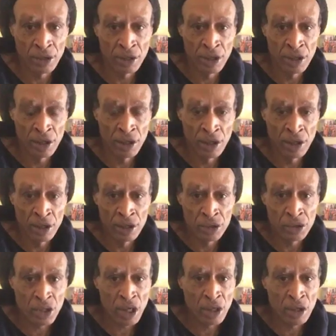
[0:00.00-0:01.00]
you know.
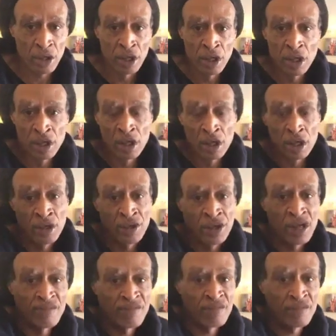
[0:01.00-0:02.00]
So
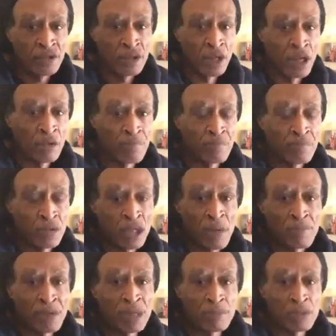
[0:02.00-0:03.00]
if, you know,
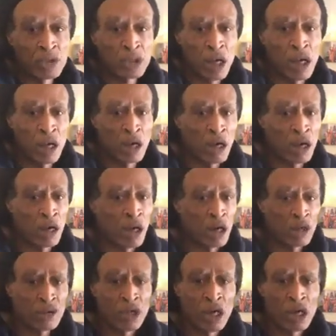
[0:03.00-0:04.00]
some people say,
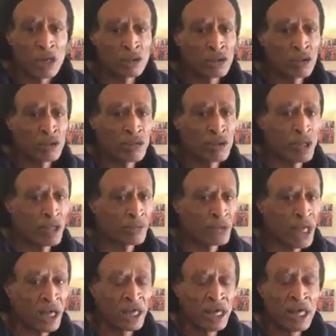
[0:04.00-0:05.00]
oh no, it's not
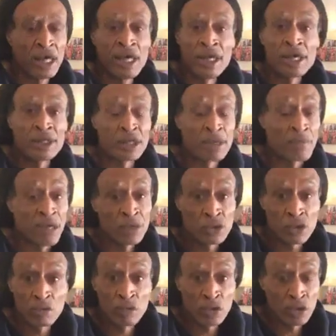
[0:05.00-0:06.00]
worth that. It
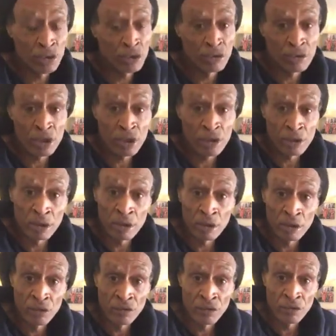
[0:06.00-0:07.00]
depends on what you
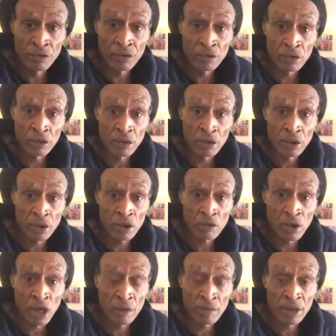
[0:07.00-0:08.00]
do.
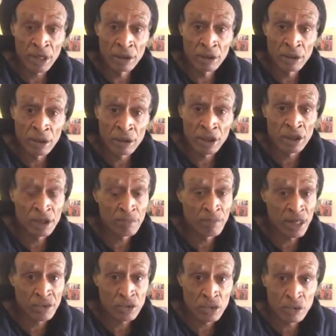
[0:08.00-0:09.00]
You know what I mean?
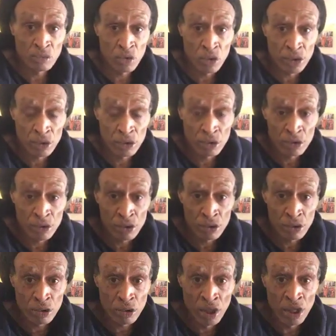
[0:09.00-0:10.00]
It depends on what you
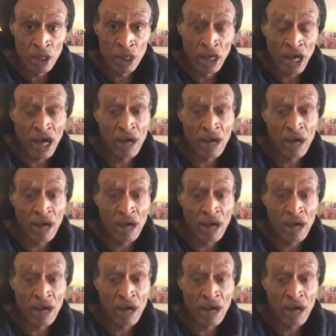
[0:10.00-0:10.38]
do